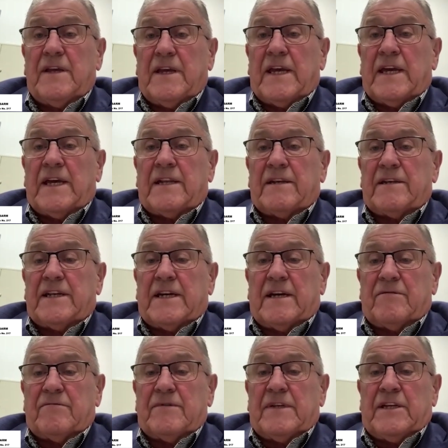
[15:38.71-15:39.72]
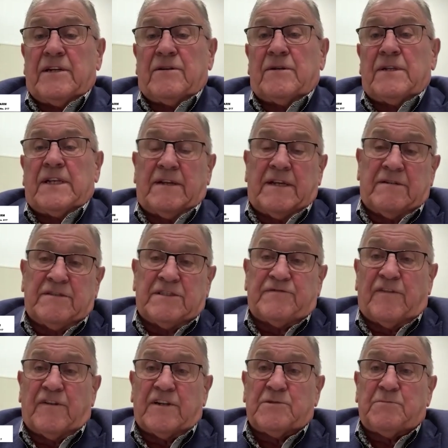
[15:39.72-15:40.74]
And, uh, you know, and, and as
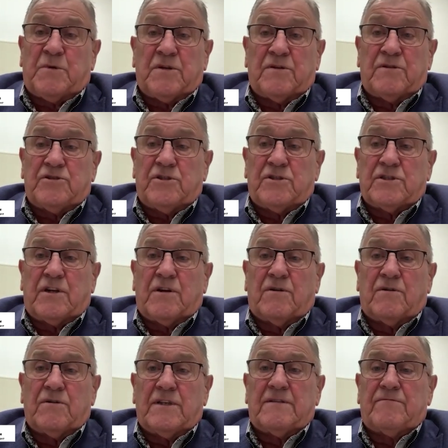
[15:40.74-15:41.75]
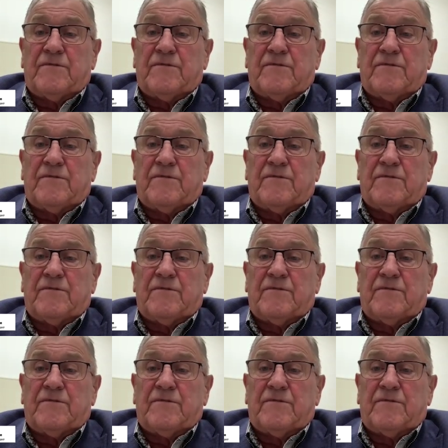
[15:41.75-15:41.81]
far as producers go, that,